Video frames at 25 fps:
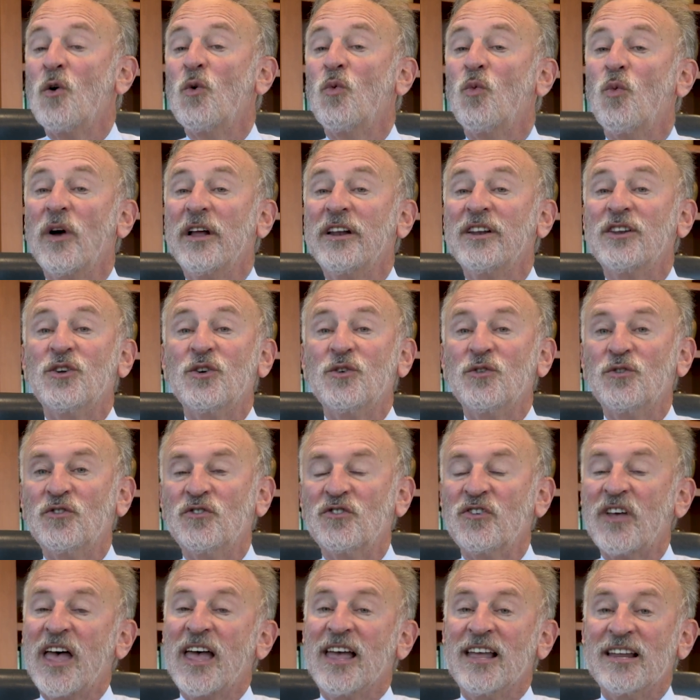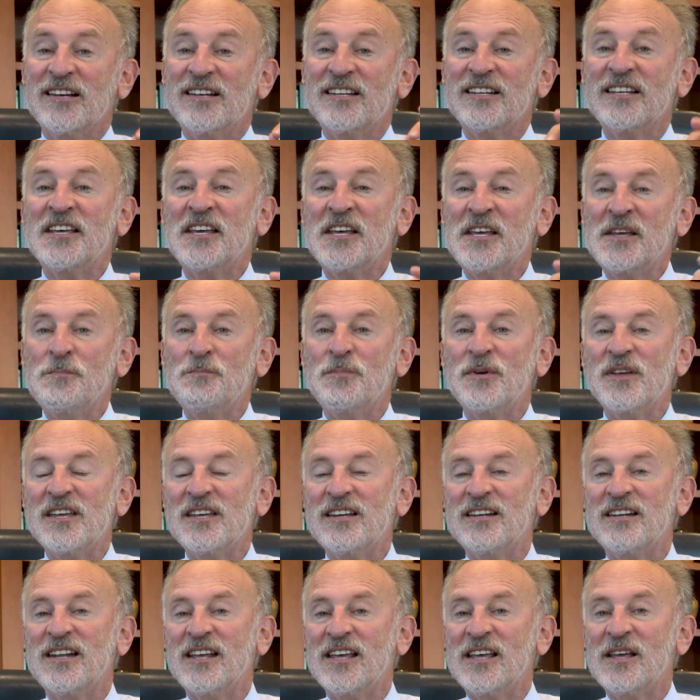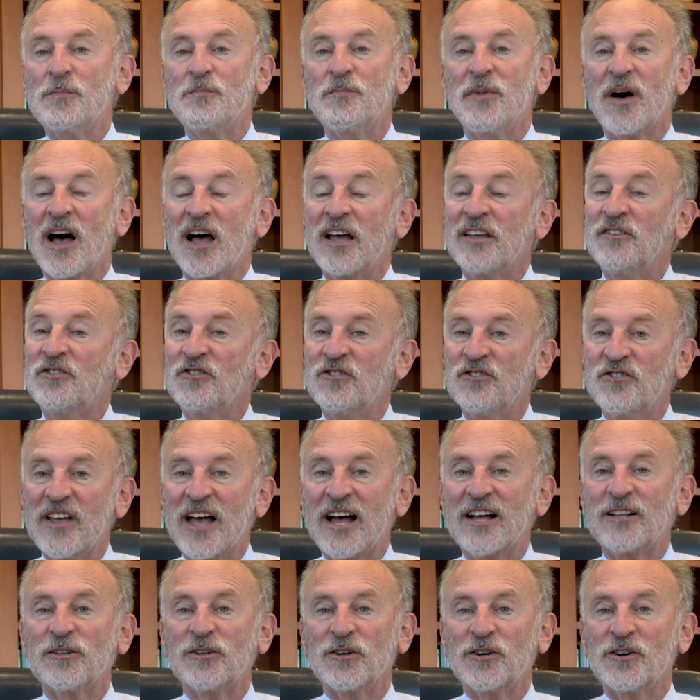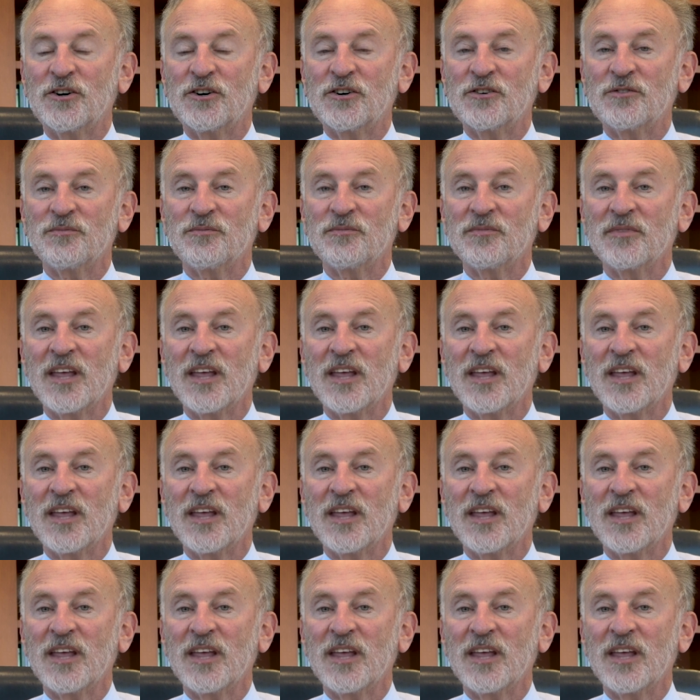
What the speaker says: When you say TBD by seller,